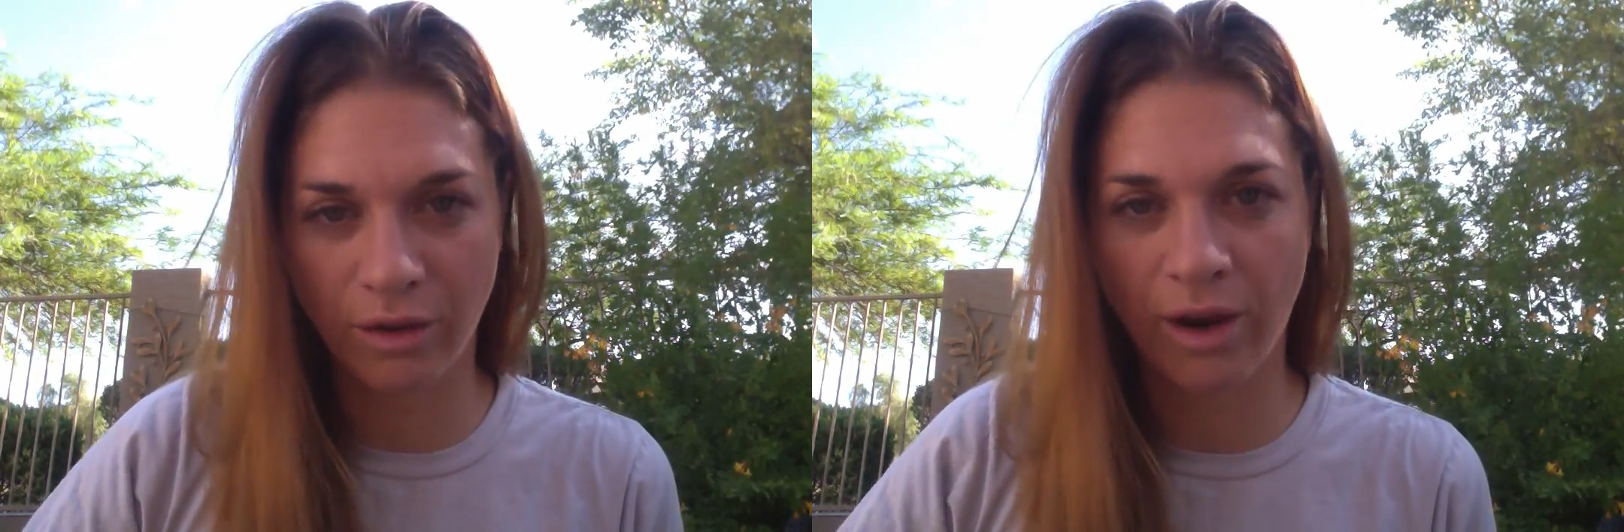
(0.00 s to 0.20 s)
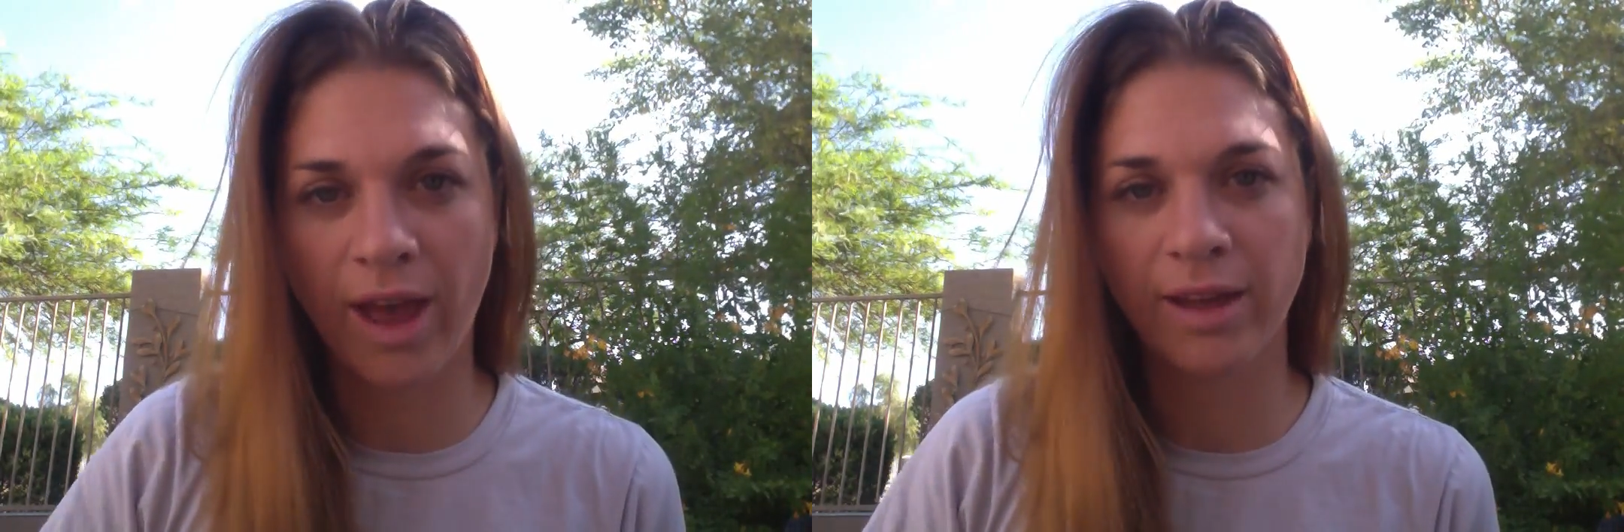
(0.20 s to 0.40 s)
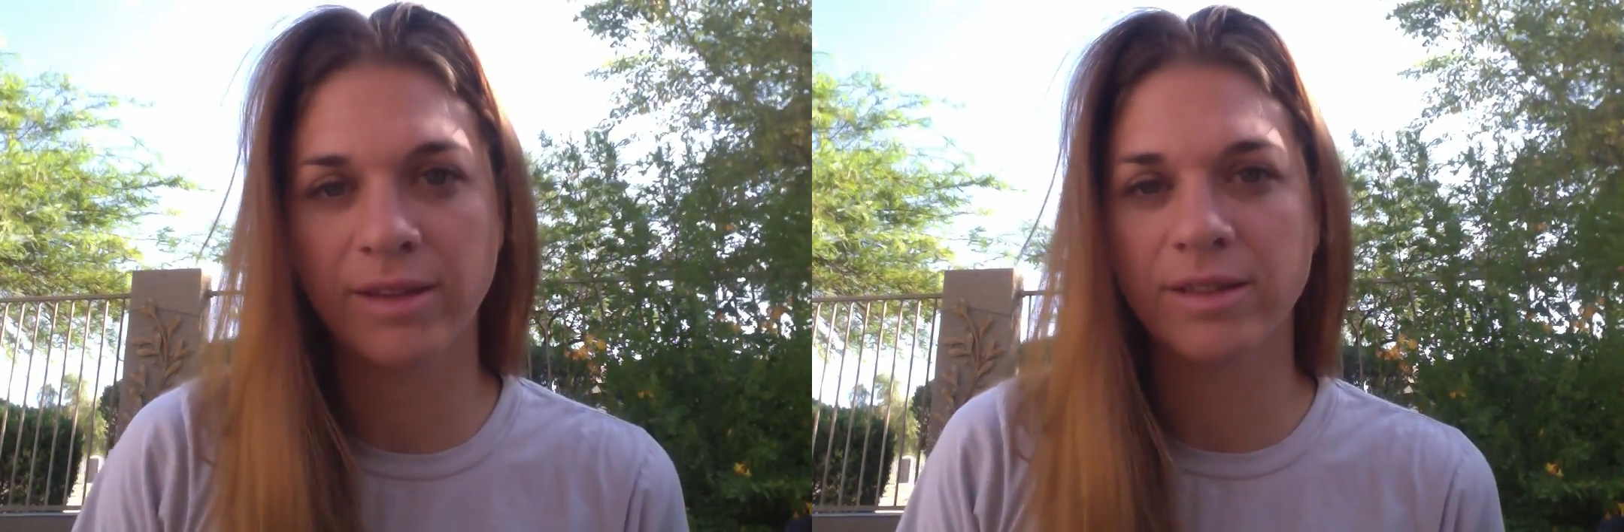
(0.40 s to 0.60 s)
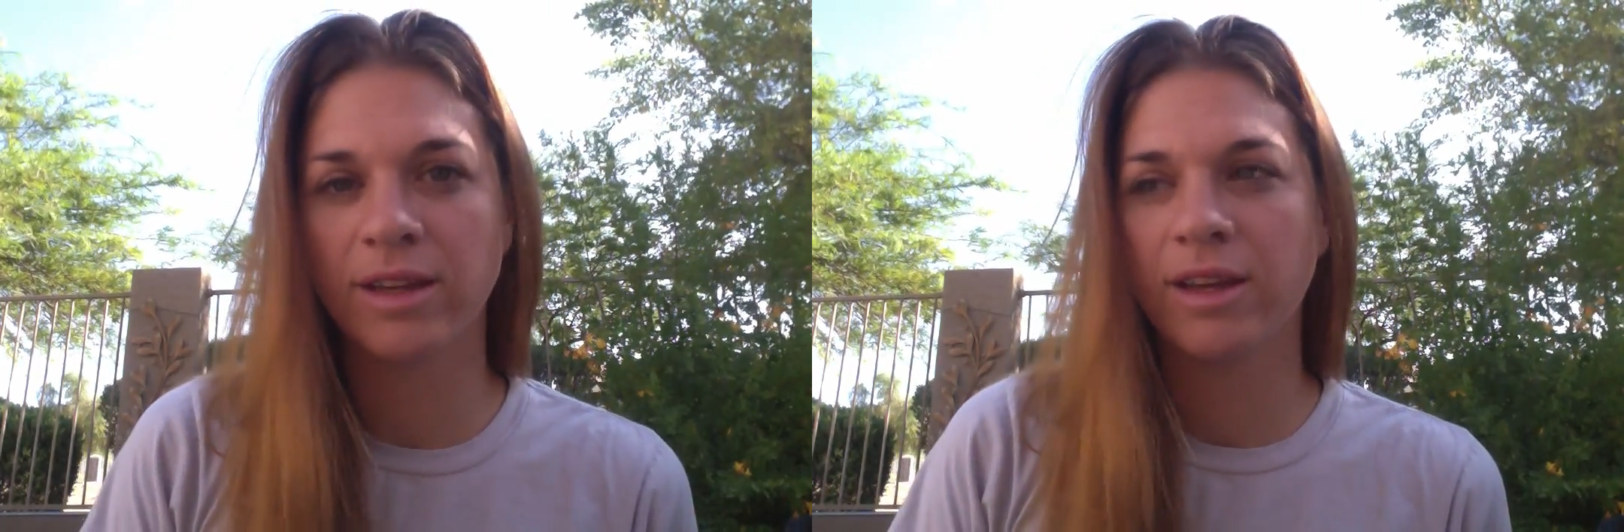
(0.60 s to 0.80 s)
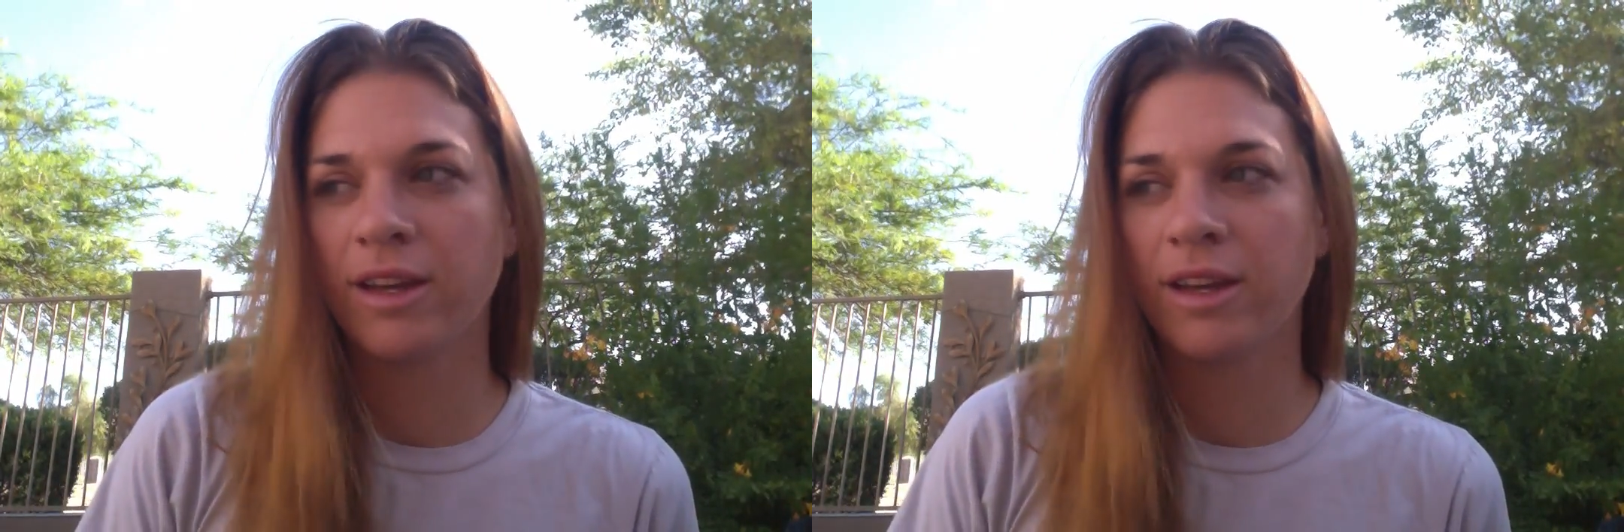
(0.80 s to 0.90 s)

grand